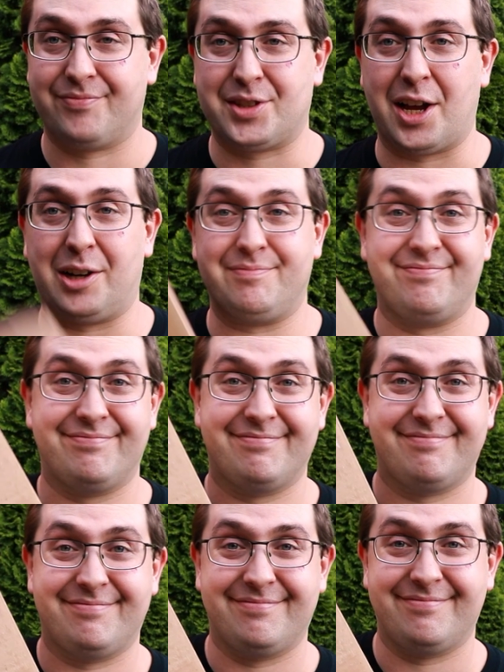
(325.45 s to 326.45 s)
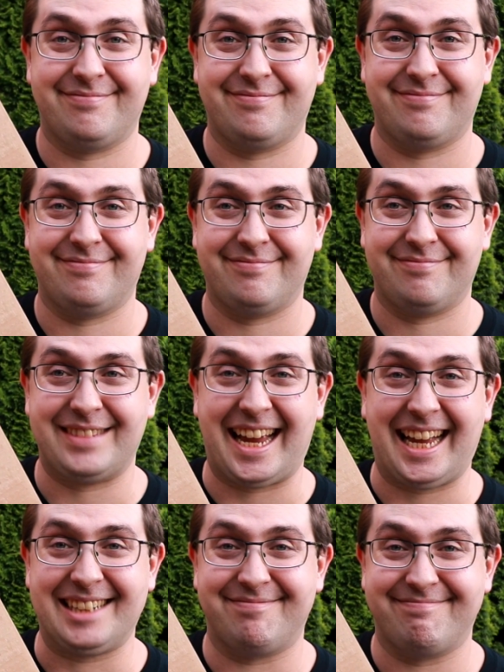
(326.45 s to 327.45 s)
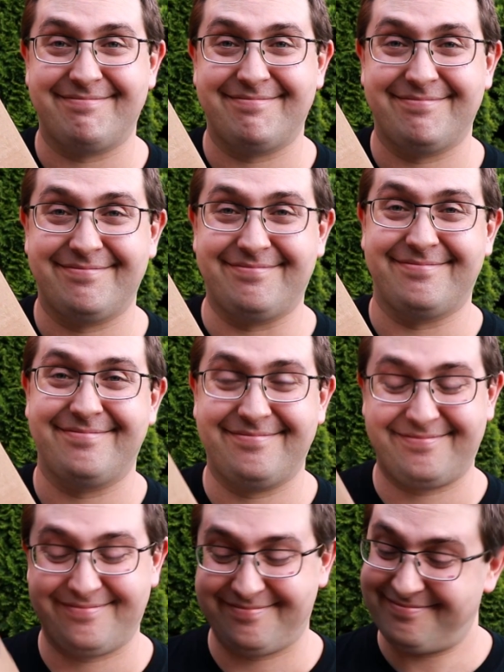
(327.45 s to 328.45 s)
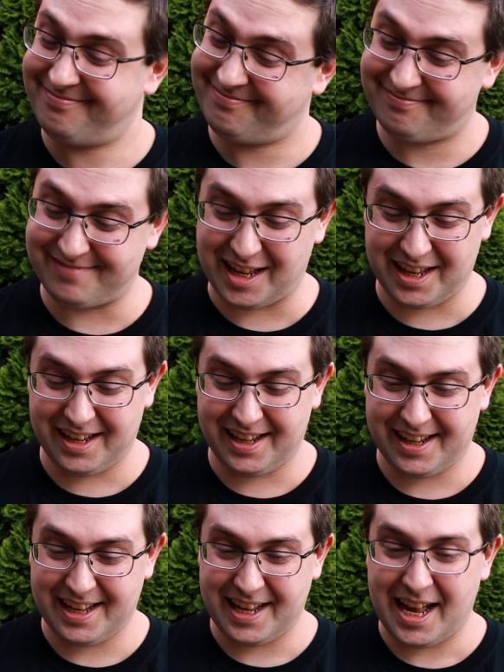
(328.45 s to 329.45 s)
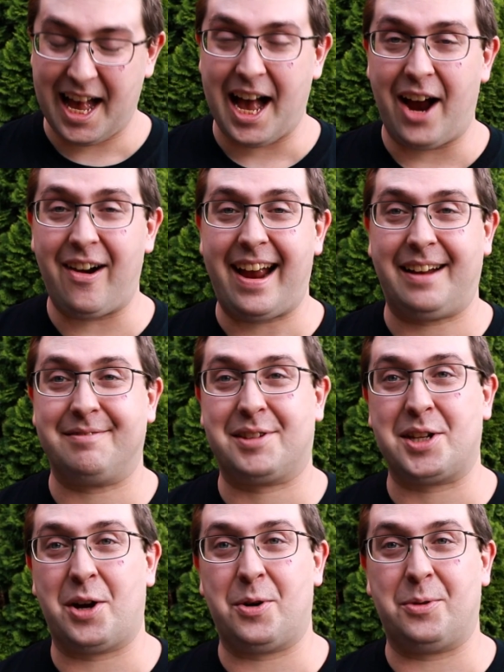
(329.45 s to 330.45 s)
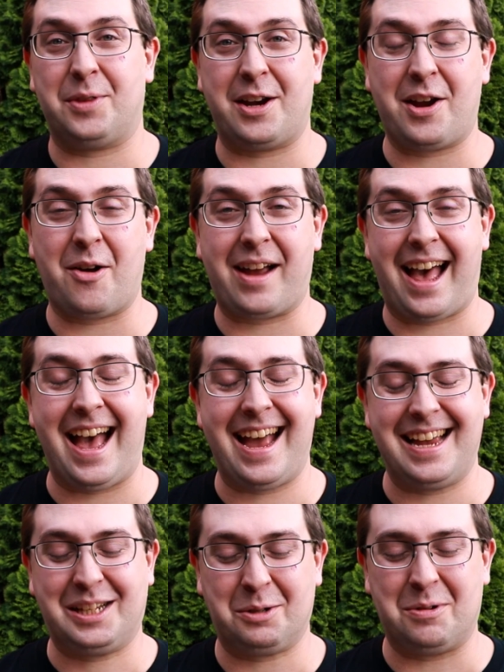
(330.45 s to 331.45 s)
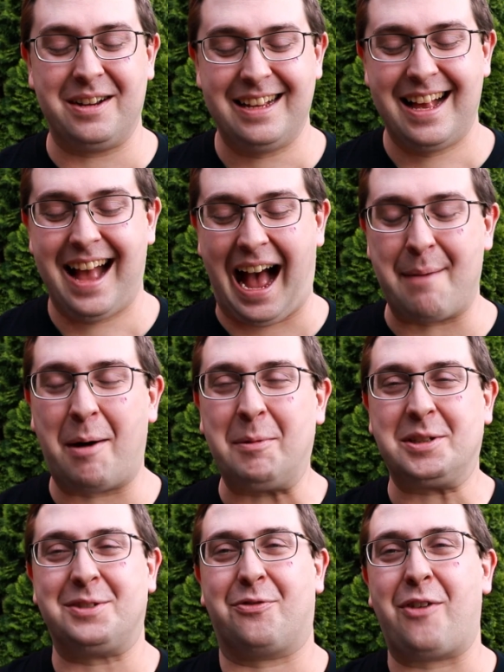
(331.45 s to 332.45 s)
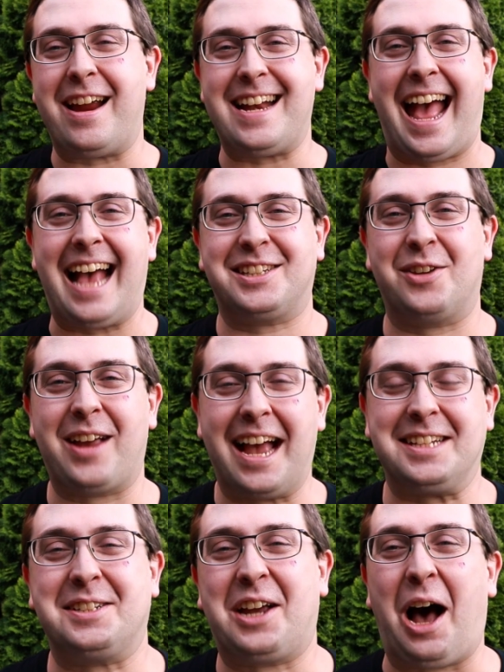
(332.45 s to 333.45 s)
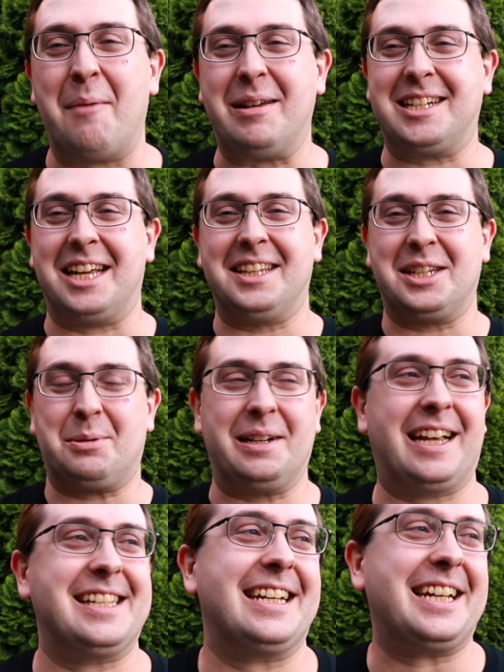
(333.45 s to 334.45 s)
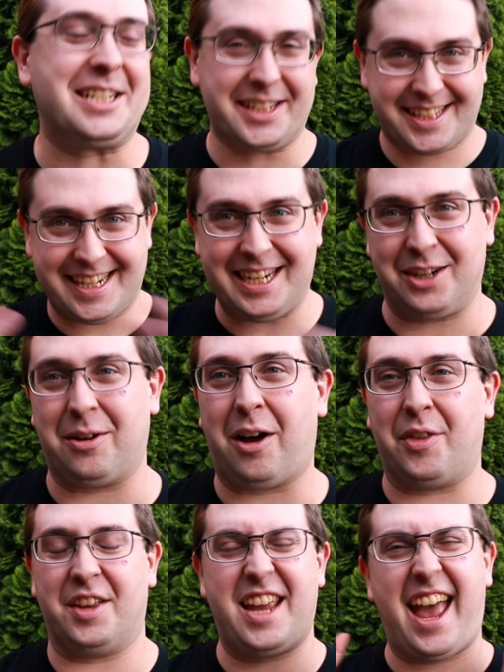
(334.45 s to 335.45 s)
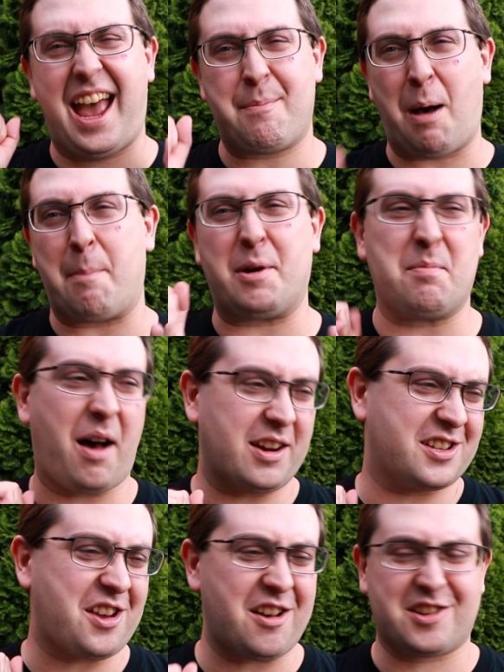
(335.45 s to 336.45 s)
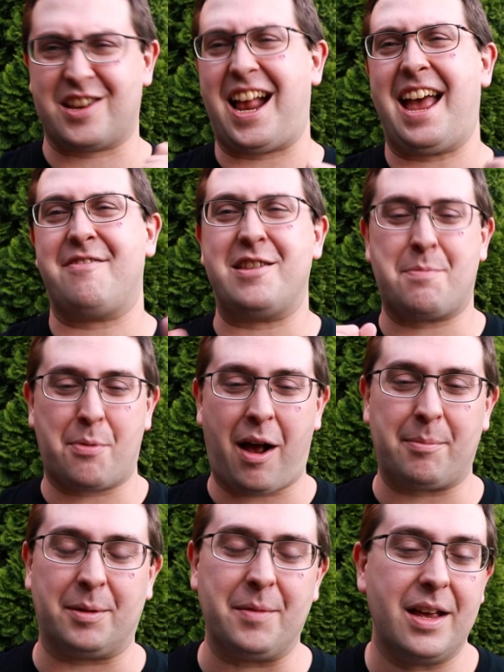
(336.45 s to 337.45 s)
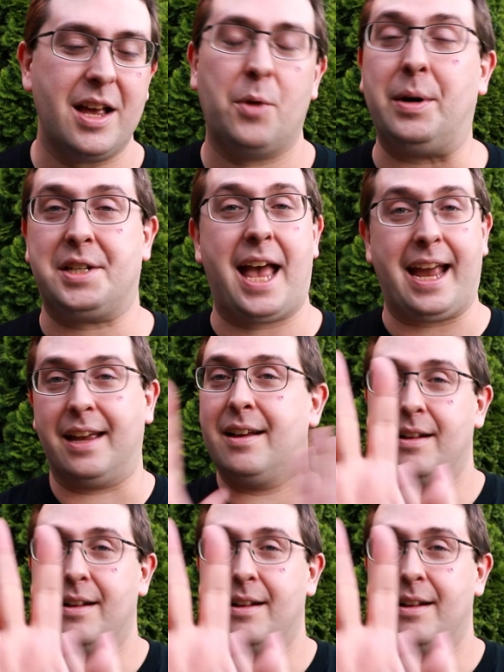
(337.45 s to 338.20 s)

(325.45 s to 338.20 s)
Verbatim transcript: So, yeah. All right, so there you go, guys. I'm almost afraid to ask you guys to comment on this one because I can just hear all the, yeah, Pop in a Box sucks and I have this problem. Which, hey,